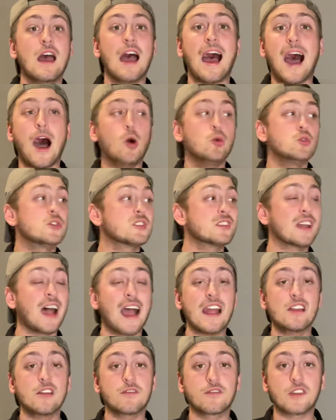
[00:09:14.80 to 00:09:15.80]

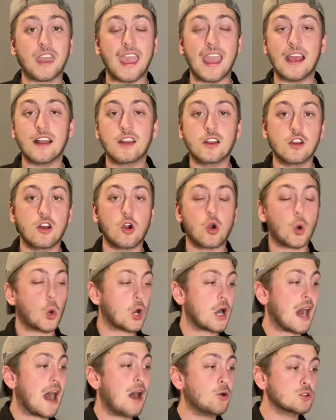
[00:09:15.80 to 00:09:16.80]
outside of Canada
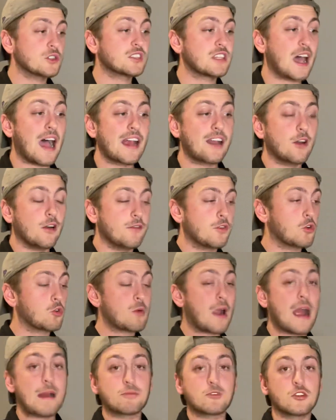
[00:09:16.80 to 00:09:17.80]
or outside of a
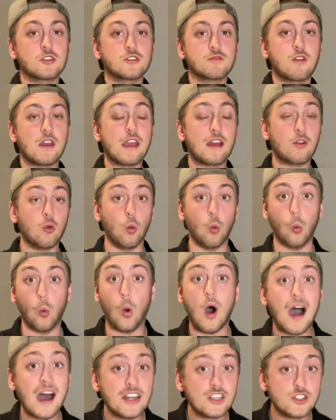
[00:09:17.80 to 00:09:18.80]
Raptors fan
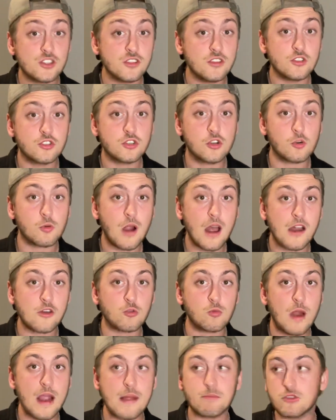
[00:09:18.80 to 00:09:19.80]
watch the Toronto
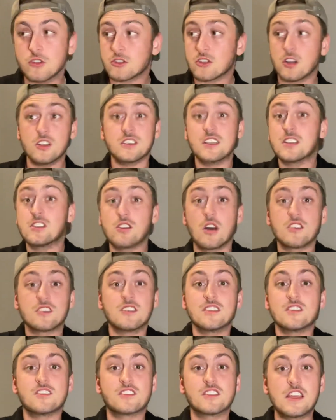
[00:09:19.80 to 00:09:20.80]
Raptors? Because it
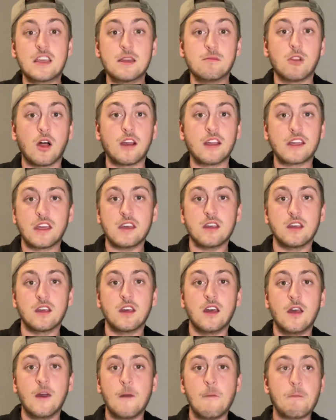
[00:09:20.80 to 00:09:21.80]
doesn't seem like it.
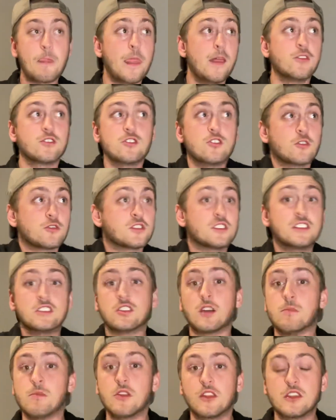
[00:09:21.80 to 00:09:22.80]
You'll see
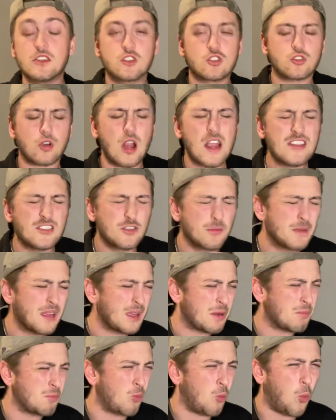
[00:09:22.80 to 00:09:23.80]
some of these trades, you'll be
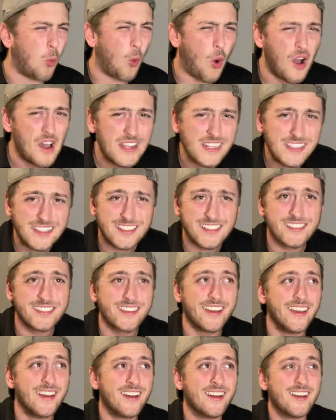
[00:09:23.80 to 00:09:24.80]
like, what?
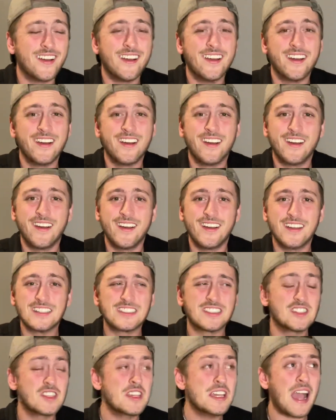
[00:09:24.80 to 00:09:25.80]

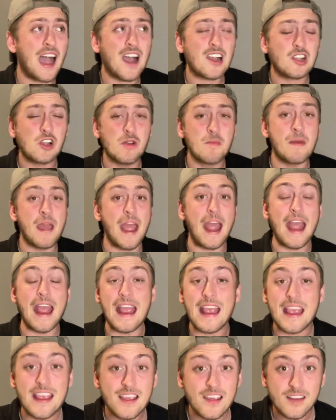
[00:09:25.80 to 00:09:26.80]
Siakam
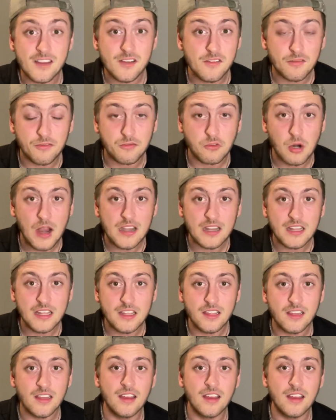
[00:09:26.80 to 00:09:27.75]
and Freddie